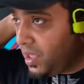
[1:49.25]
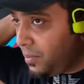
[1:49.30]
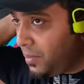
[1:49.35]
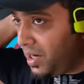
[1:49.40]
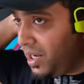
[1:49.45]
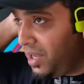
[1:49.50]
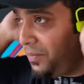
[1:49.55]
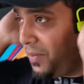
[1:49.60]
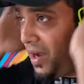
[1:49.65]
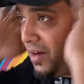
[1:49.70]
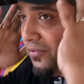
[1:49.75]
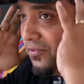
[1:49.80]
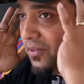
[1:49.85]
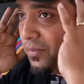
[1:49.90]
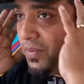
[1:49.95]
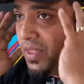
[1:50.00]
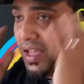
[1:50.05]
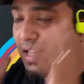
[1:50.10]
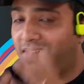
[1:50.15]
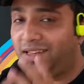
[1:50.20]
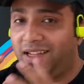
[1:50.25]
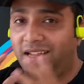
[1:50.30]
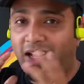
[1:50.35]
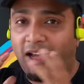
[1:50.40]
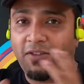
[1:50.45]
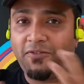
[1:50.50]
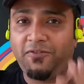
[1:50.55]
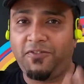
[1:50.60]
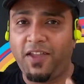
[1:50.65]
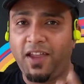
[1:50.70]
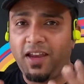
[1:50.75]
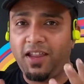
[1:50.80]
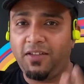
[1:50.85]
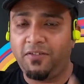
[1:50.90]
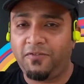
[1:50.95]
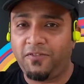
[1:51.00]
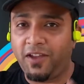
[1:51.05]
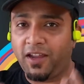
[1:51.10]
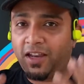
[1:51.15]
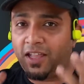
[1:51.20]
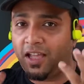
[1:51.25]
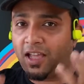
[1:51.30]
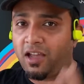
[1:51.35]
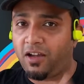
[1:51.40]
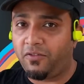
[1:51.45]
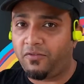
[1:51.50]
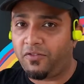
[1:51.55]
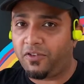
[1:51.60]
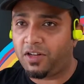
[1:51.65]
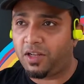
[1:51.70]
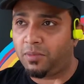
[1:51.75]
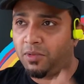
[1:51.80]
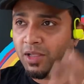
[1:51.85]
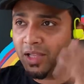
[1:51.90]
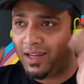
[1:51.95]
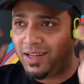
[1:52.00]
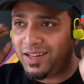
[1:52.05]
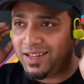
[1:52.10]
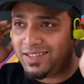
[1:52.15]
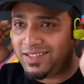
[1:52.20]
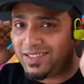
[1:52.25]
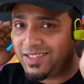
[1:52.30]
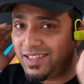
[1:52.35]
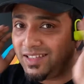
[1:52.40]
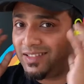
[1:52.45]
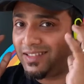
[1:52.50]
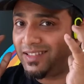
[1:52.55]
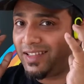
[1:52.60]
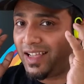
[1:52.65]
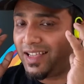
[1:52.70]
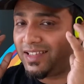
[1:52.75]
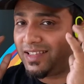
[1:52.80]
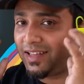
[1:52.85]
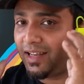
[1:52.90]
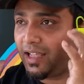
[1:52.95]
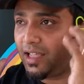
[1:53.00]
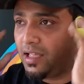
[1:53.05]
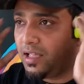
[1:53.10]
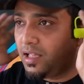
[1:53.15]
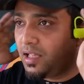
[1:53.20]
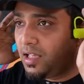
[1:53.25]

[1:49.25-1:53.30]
But apart from that, they are very, very comfortable, and they sit nicely,